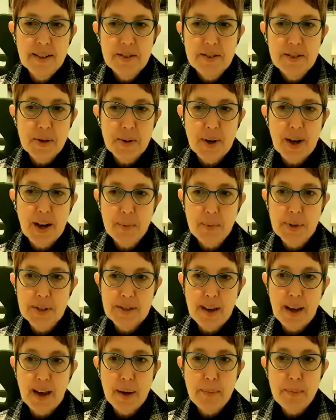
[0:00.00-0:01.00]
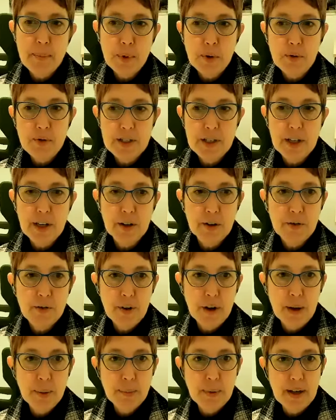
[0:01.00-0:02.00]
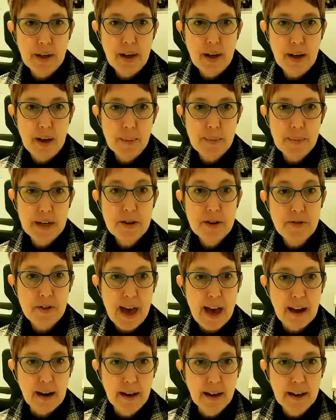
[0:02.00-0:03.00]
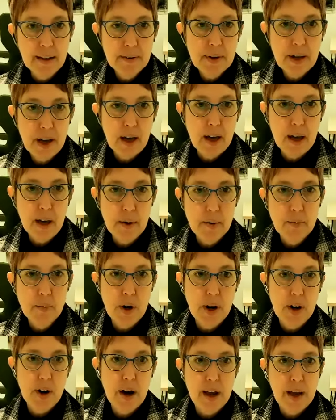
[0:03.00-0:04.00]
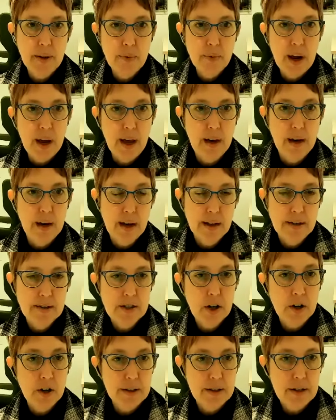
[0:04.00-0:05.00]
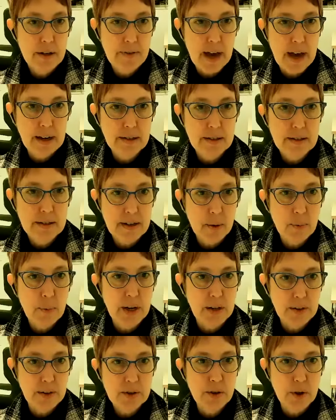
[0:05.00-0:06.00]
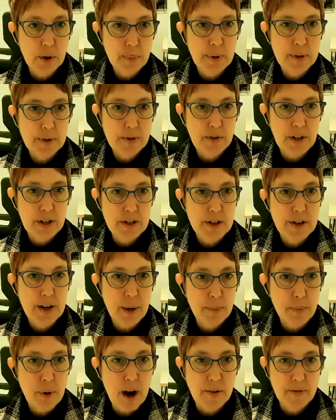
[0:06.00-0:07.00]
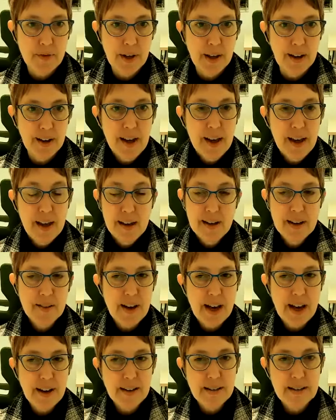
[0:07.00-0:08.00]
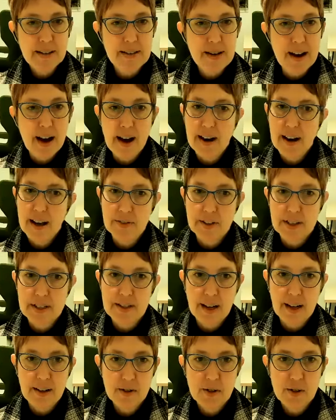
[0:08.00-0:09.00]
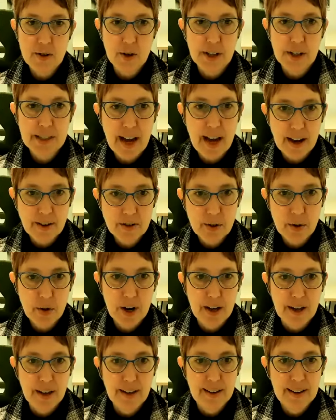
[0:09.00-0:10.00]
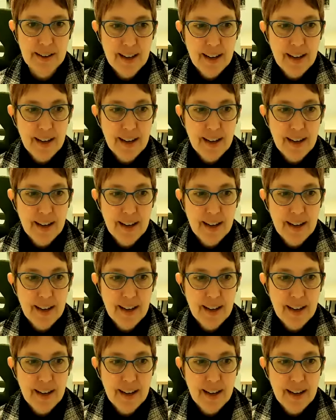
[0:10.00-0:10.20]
so I will say I moved here from Nevada, where I started Nevada's statewide historic preservation nonprofit. Nevada does not have a state historic tax credit.